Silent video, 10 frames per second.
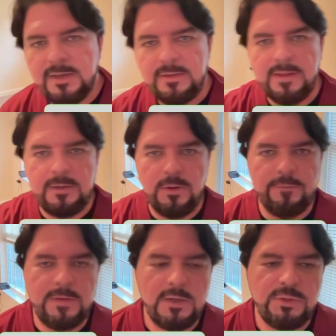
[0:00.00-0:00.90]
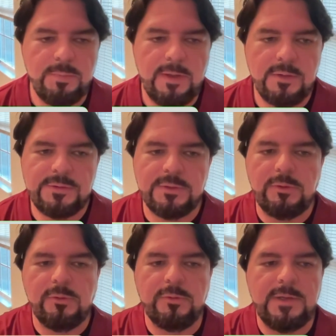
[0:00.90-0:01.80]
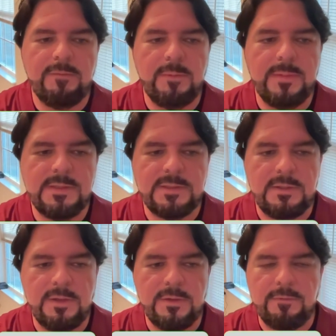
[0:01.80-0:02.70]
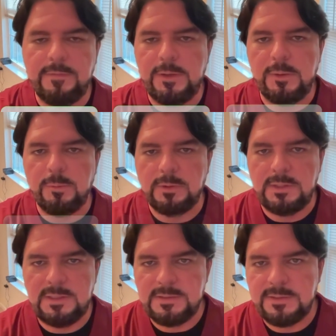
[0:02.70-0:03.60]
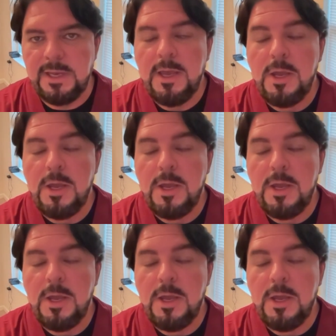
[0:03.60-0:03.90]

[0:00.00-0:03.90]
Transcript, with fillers: hit that notification bell so you'll never miss another video release.